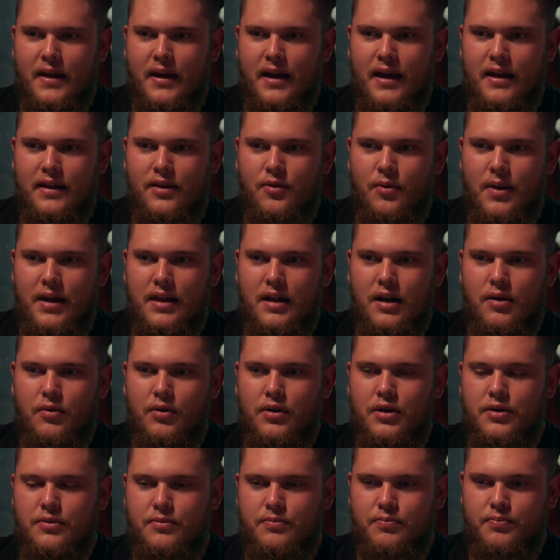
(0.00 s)
And the way that I
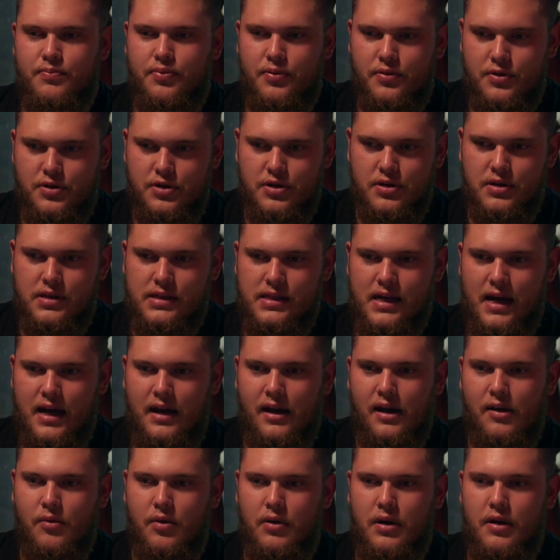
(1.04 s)
want to produce that,
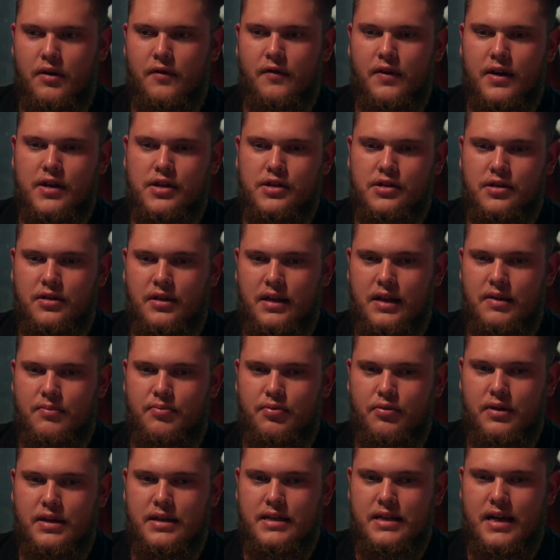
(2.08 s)
I want to eventually
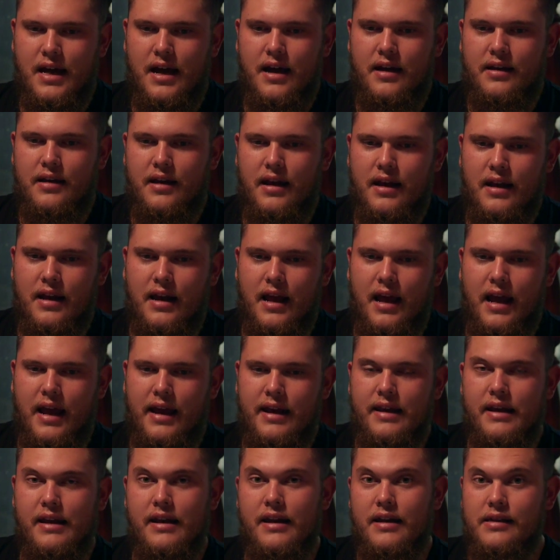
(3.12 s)
print out and
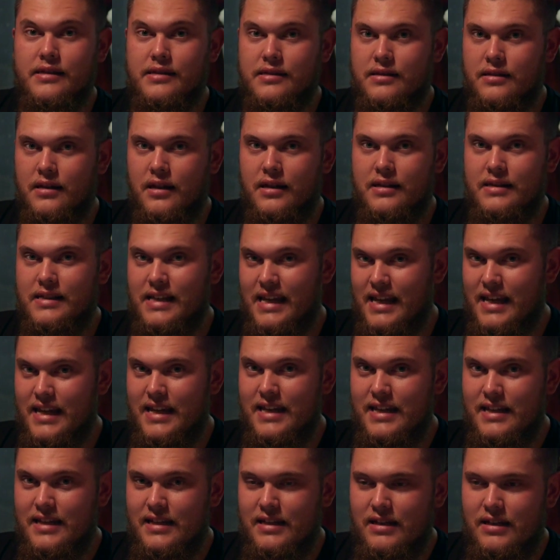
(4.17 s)
hand in as a
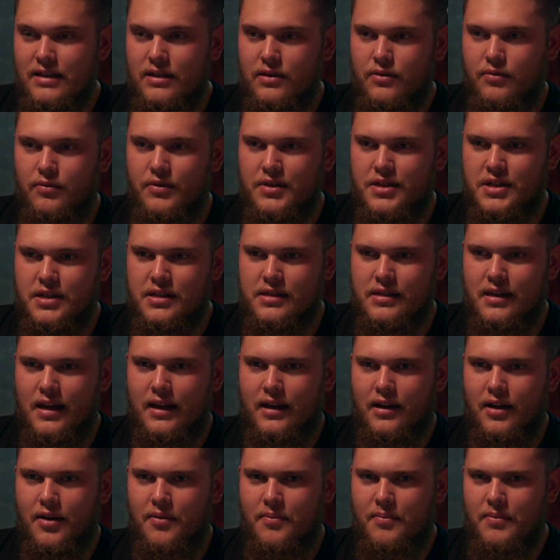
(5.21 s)
zine, which is
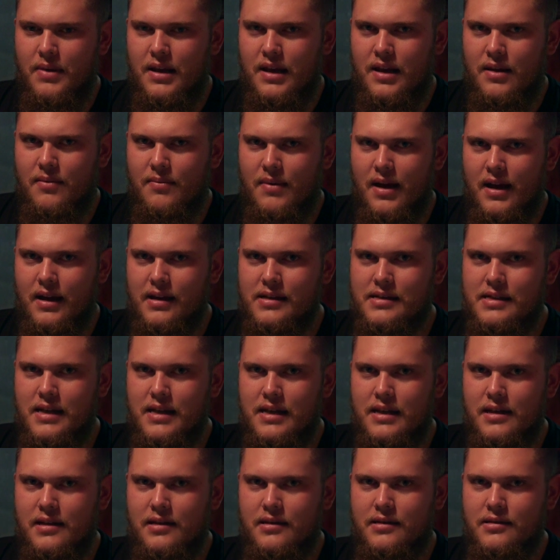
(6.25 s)
like a mini
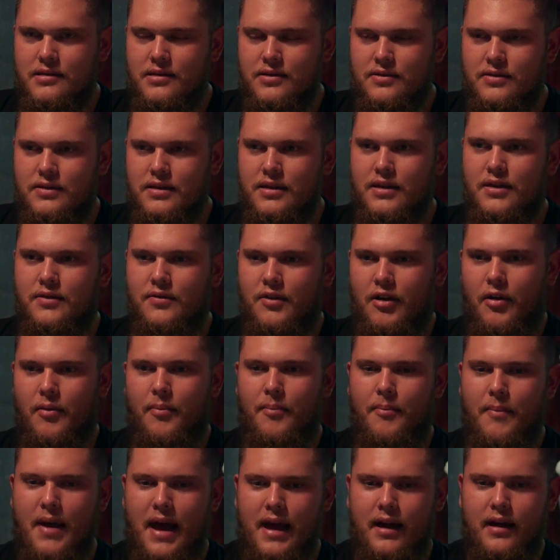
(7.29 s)
magazine. So instead of a
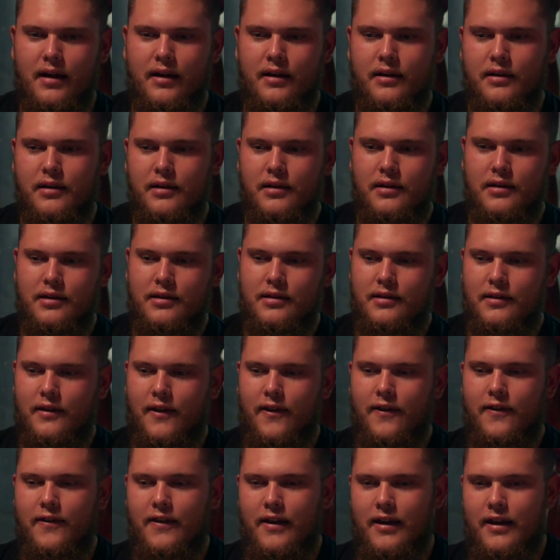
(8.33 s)

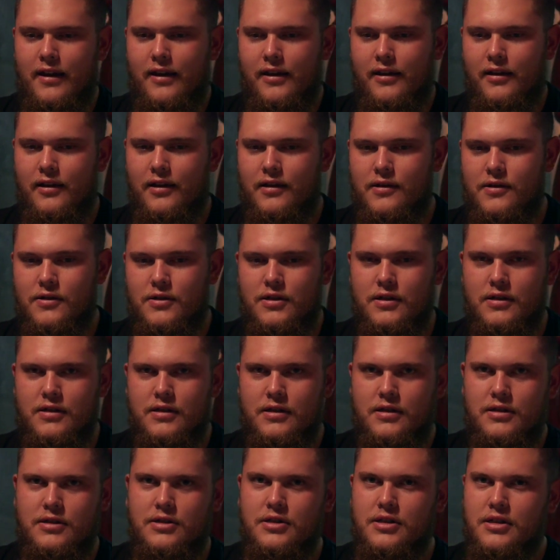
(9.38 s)
magazine, it's
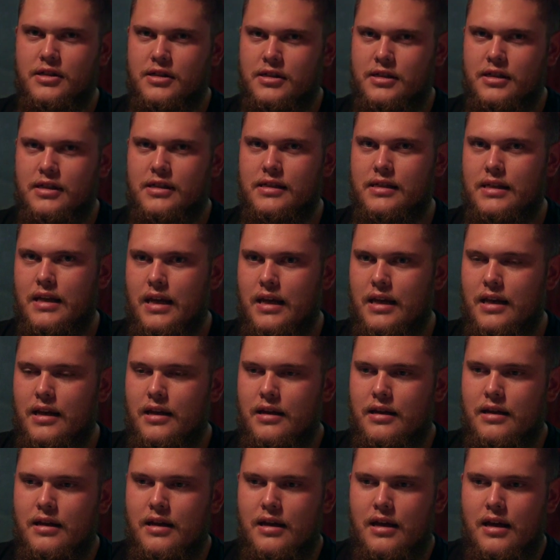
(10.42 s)
just a
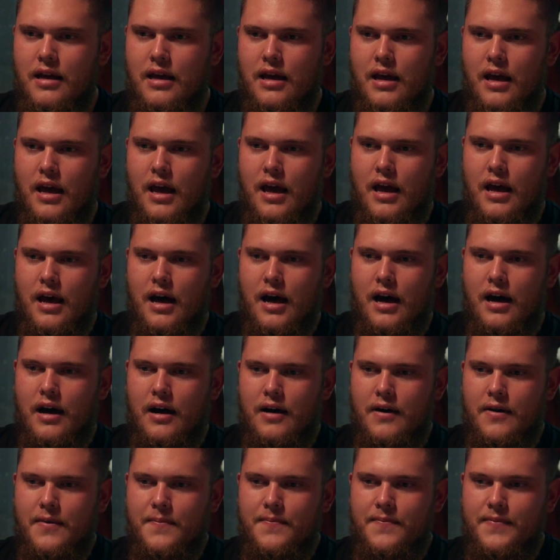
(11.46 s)

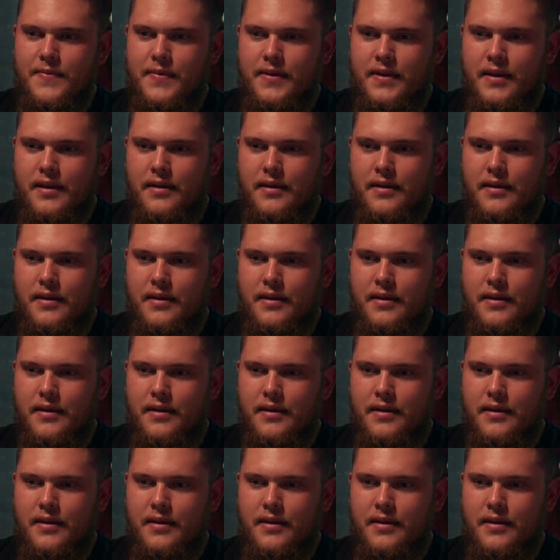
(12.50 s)
zine.